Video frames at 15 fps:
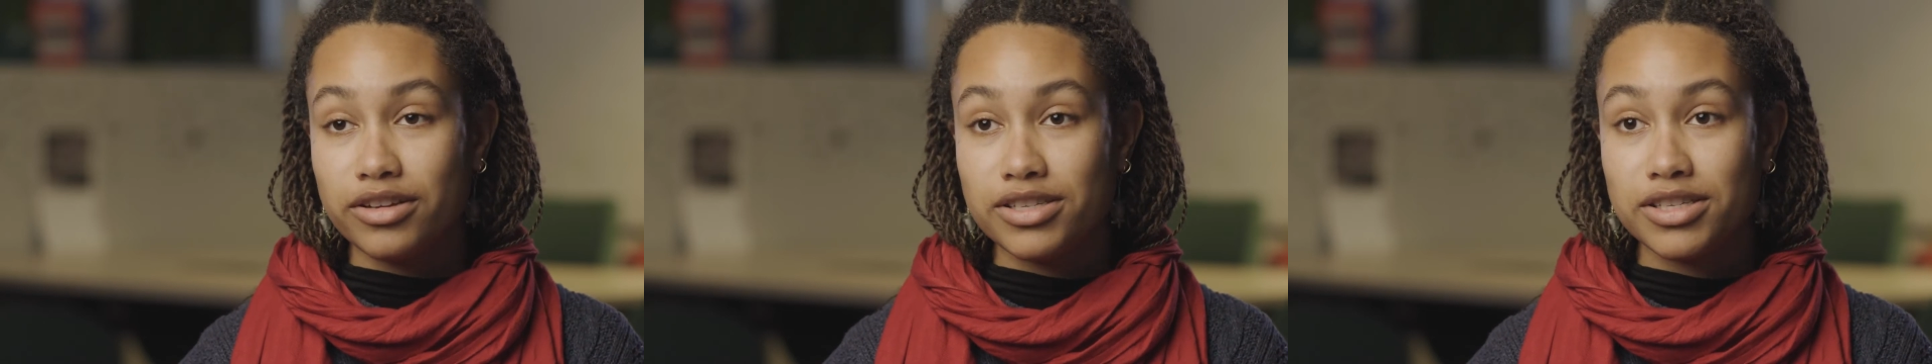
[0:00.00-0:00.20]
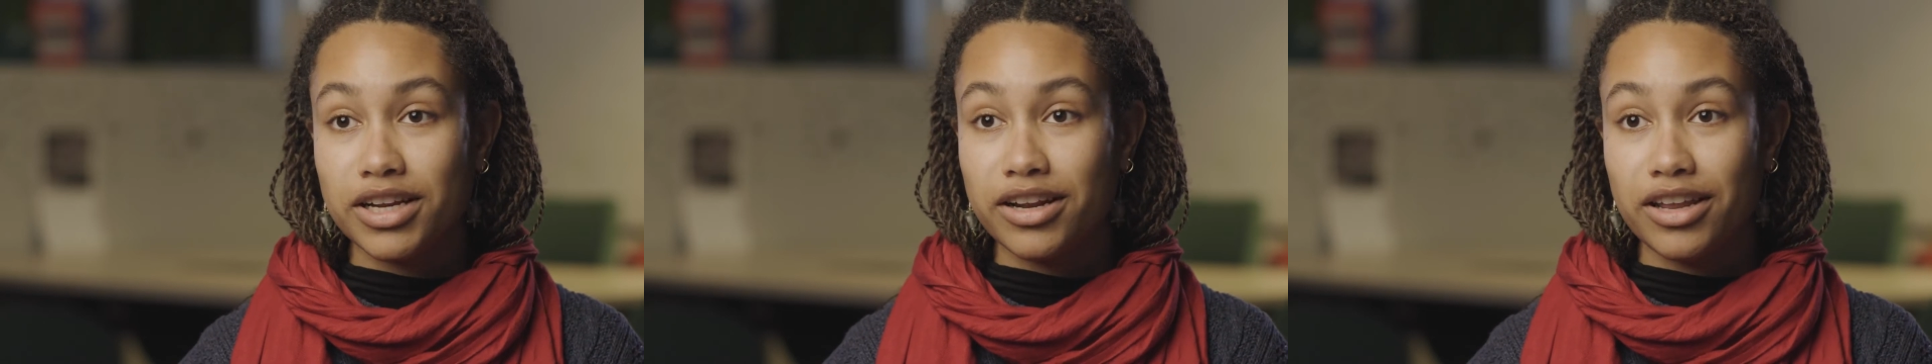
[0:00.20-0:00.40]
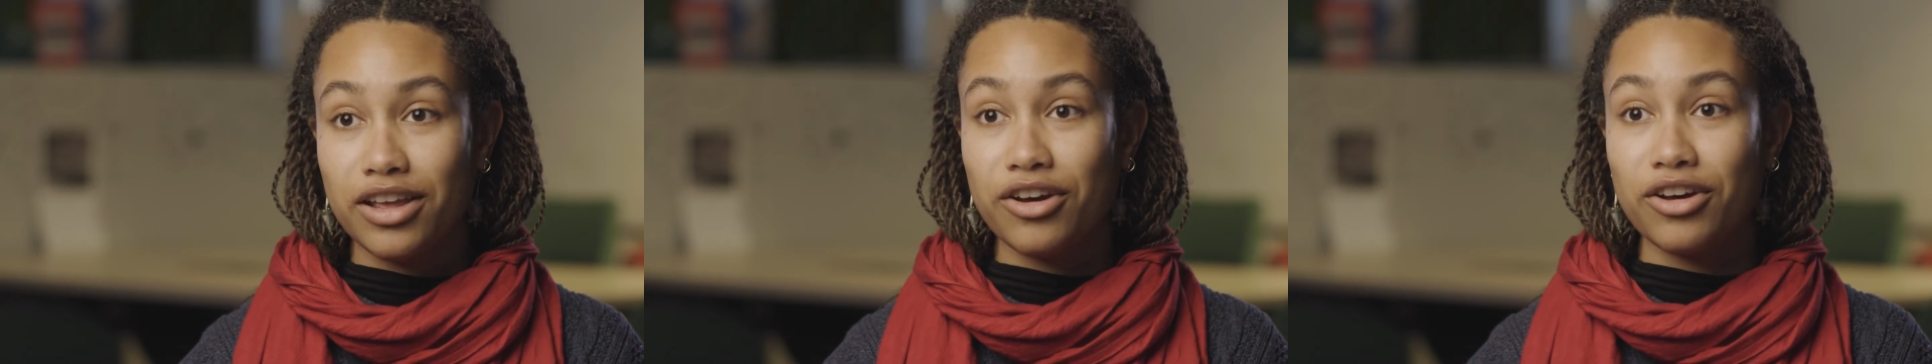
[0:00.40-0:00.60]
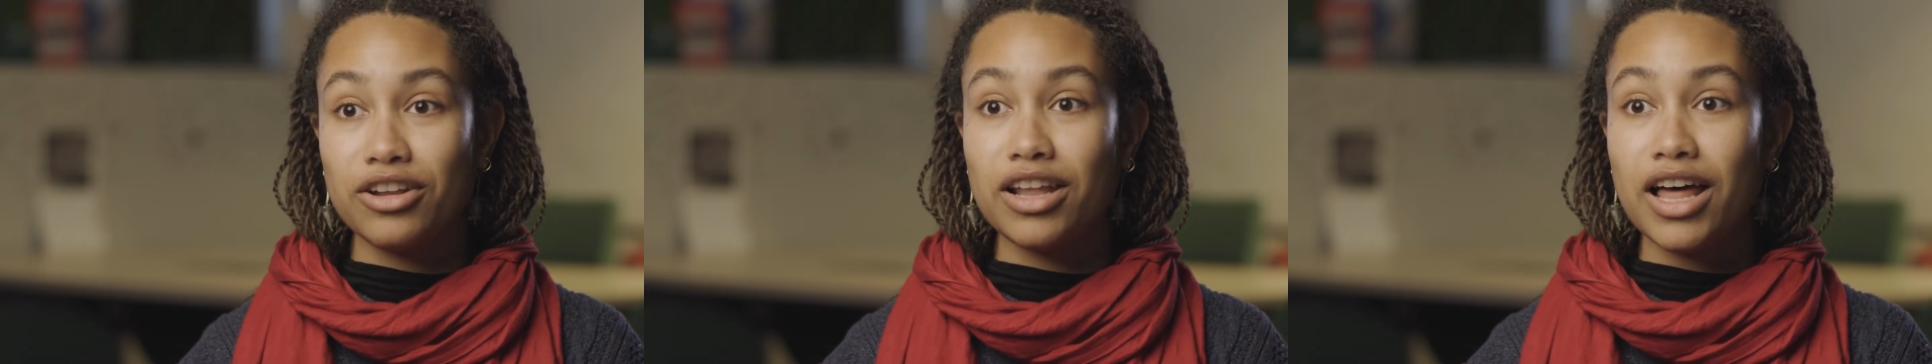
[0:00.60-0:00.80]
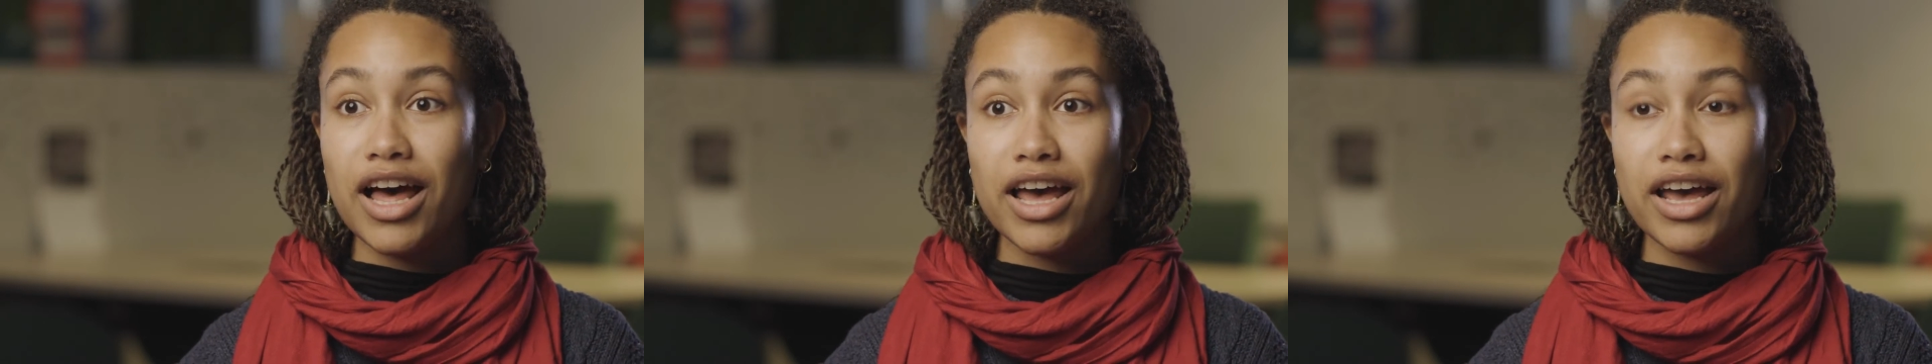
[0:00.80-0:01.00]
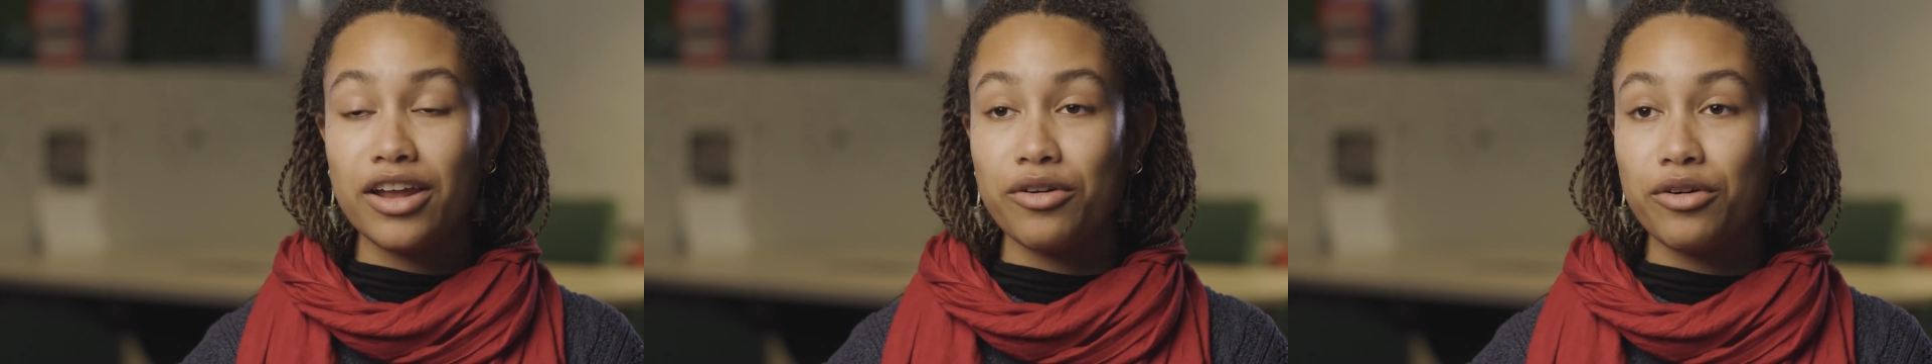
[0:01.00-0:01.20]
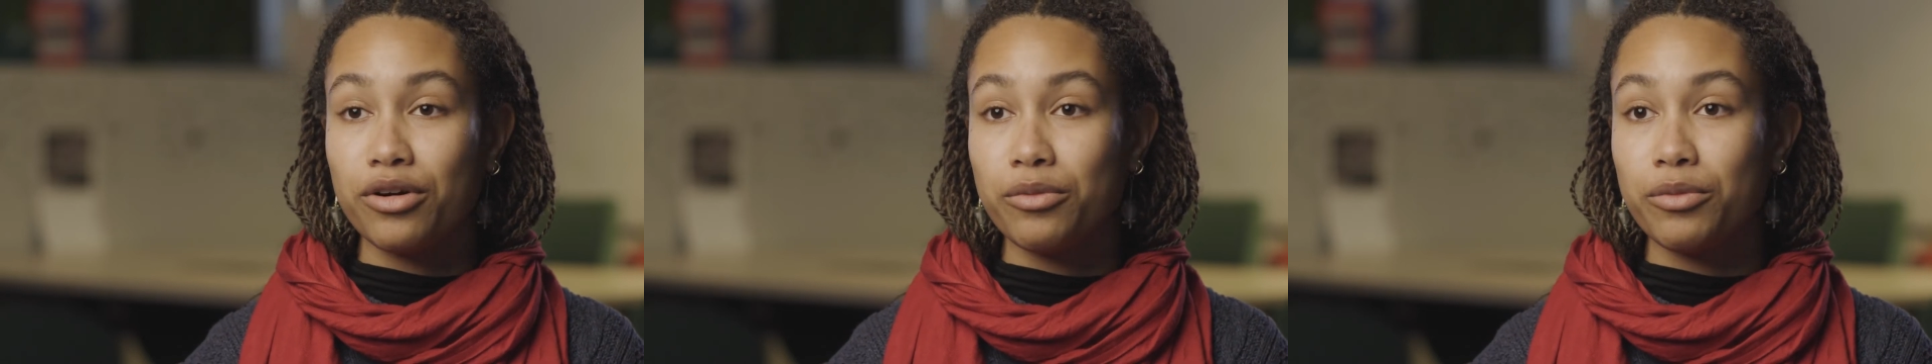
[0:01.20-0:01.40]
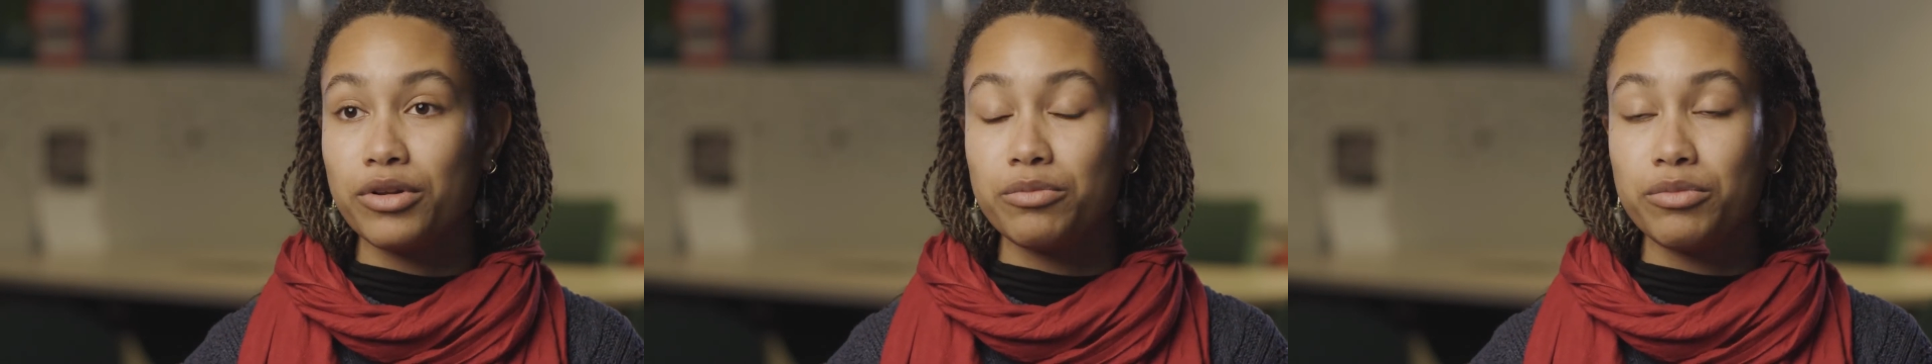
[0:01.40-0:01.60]
studying online or
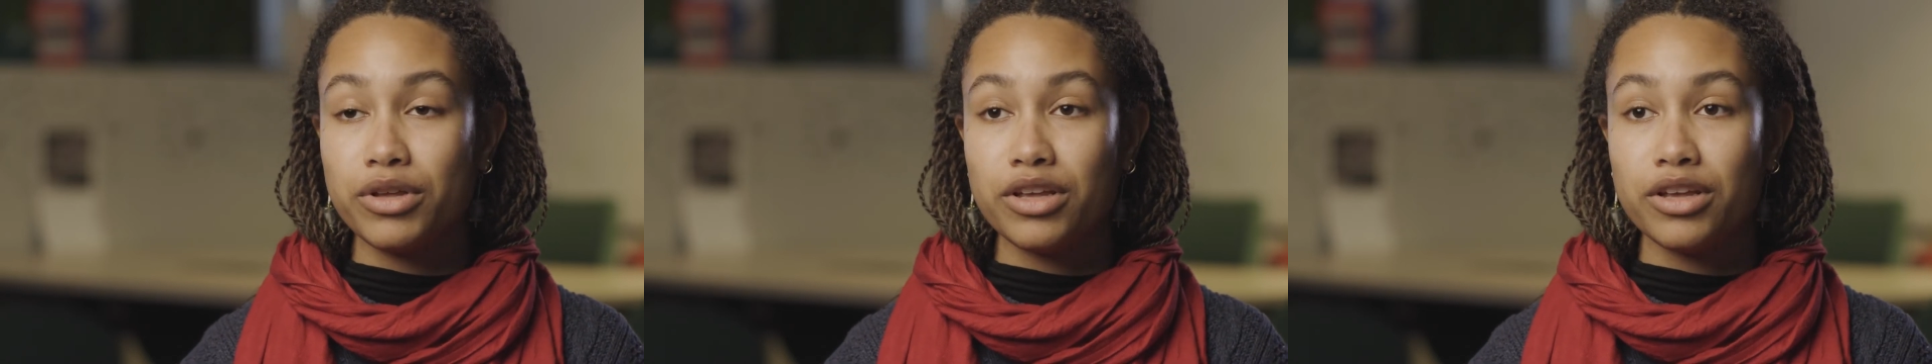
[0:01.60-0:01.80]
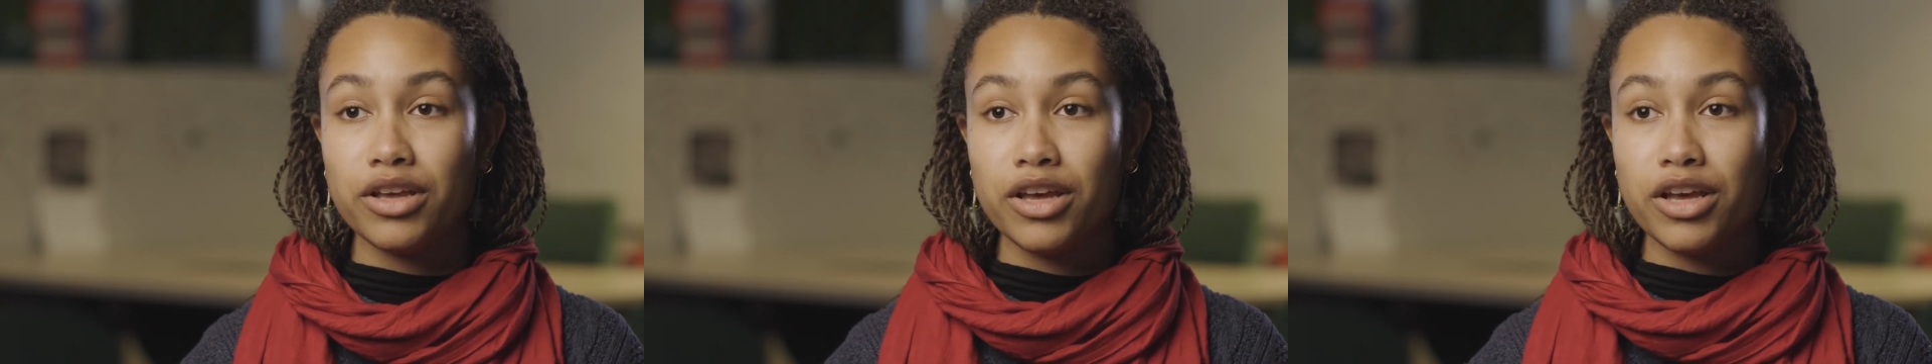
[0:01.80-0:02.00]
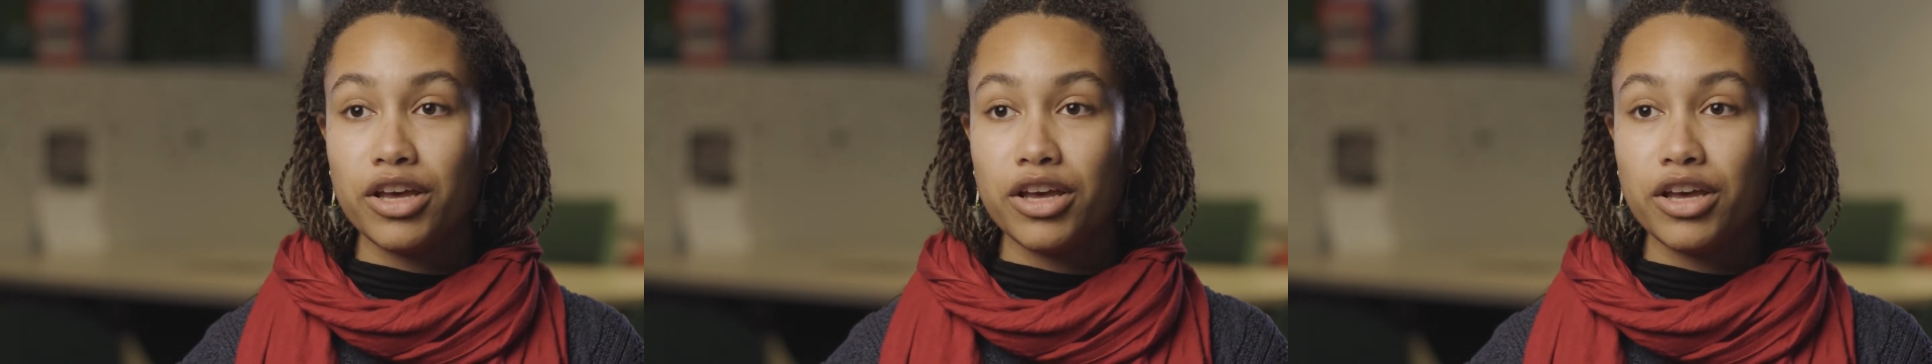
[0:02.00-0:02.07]
would be